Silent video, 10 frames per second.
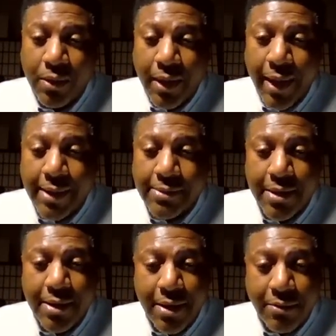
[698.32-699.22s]
And
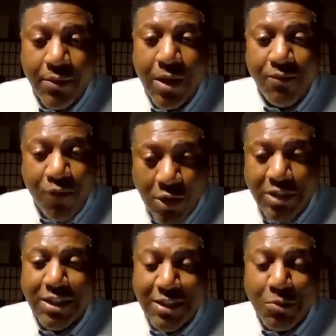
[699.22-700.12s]

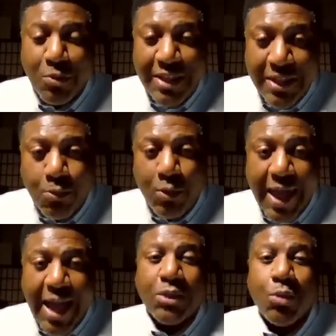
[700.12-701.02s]
unfortunately, we
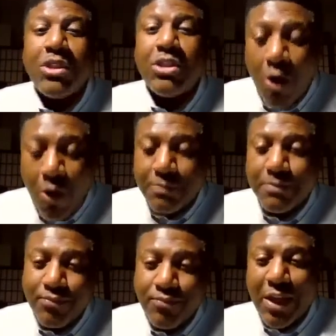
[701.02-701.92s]
got the result
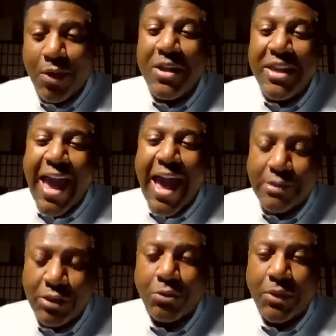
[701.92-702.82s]
that we got
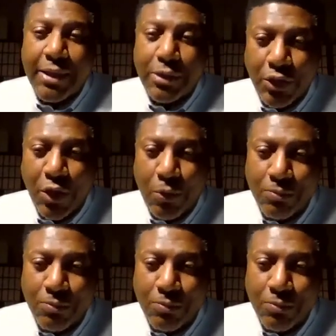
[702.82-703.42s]
2 days ago.